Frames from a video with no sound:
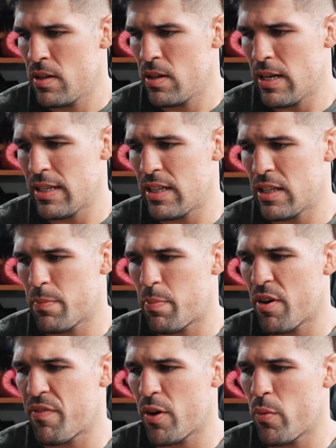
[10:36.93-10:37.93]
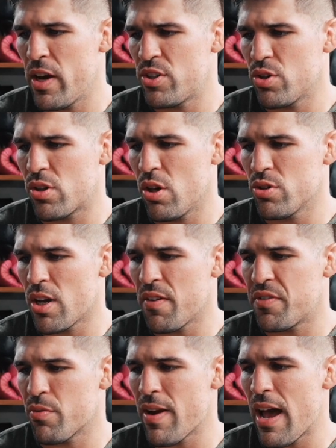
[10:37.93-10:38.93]
I think the perfect way to close
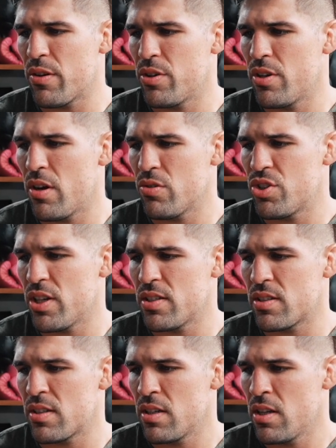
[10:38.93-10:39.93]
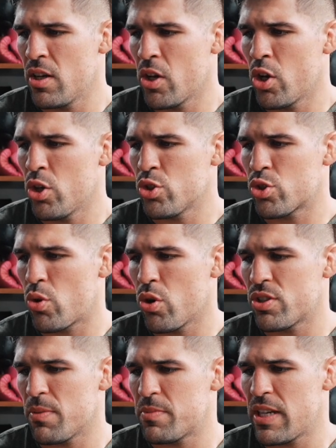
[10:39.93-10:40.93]
off the round, you know, just score
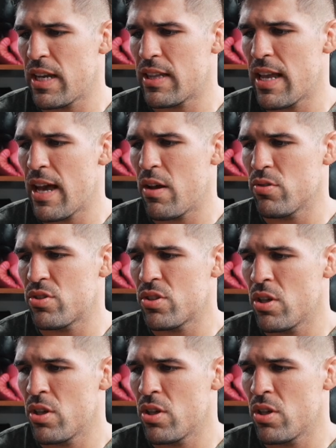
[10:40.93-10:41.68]
some takedowns,